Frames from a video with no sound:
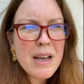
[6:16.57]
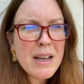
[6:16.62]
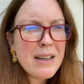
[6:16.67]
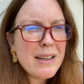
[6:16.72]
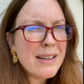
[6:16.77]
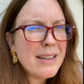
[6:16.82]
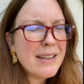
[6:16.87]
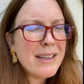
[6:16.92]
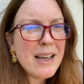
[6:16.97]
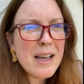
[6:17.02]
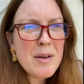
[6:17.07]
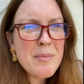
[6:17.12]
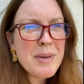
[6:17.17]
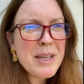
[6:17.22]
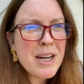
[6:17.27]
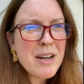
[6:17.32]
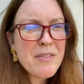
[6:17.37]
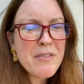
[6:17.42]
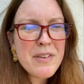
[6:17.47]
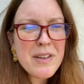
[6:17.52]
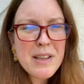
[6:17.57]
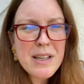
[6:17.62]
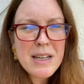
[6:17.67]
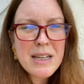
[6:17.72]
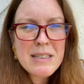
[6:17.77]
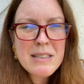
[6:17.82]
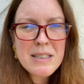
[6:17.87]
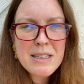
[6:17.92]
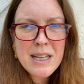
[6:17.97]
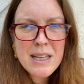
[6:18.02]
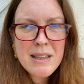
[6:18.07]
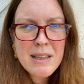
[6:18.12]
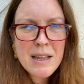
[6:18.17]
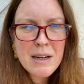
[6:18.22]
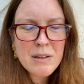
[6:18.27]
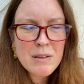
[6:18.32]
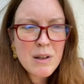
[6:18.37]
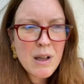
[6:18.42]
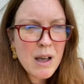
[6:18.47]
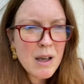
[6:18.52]
I, I mean, I feel like I say that
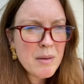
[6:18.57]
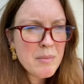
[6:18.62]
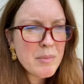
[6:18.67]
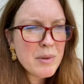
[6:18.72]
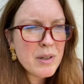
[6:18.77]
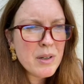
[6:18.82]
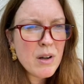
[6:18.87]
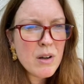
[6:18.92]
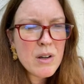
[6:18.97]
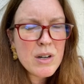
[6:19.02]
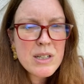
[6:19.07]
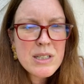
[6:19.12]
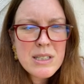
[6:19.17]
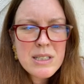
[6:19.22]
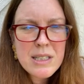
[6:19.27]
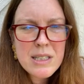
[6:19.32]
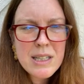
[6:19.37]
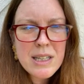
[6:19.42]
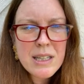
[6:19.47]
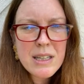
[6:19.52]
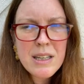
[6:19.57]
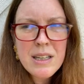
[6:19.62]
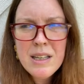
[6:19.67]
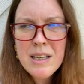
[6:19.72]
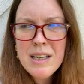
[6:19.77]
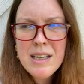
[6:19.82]
a lot, but honestly,